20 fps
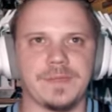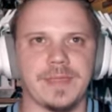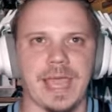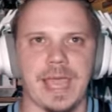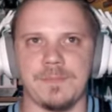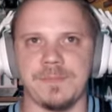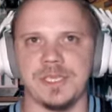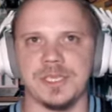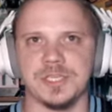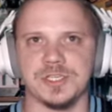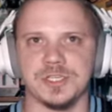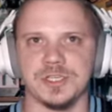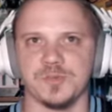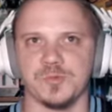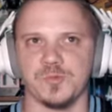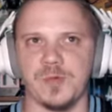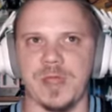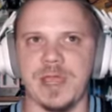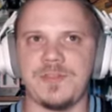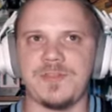I mean, just
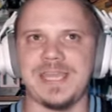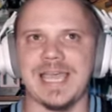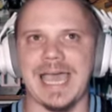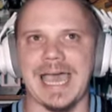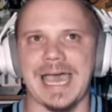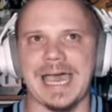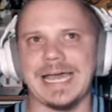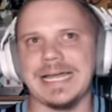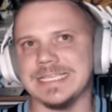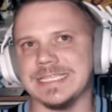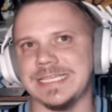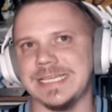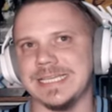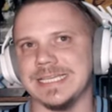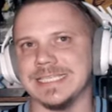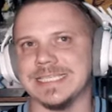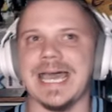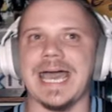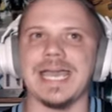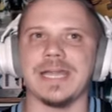read the eyes the
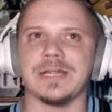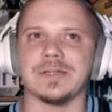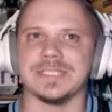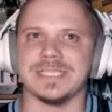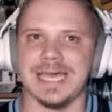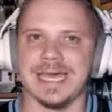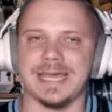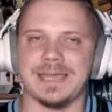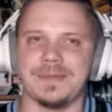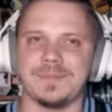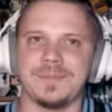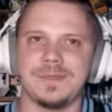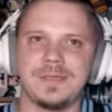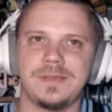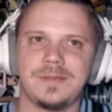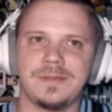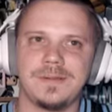entire time.